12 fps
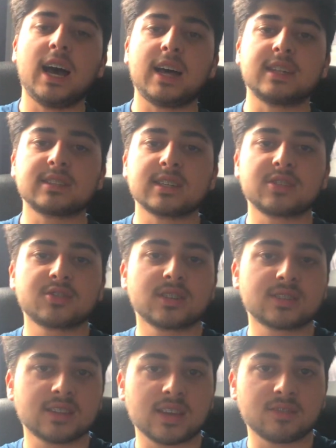and it's
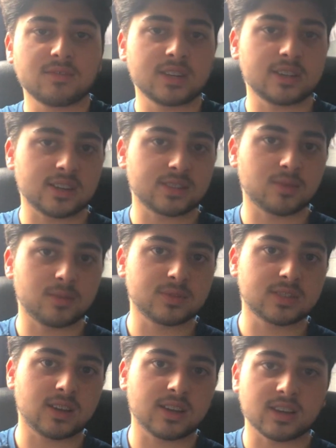just a really nice
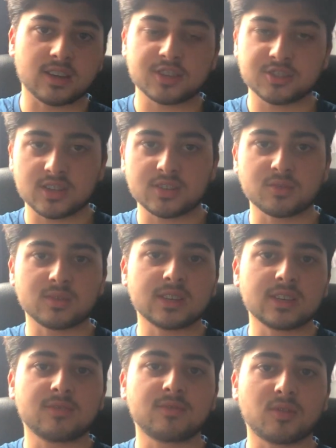website, like
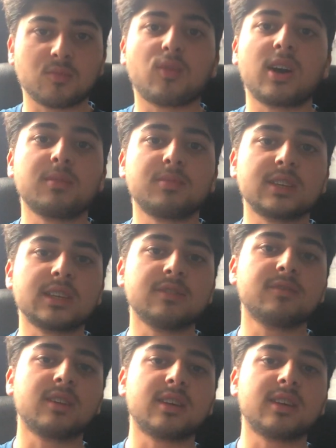genuinely, from what I believe.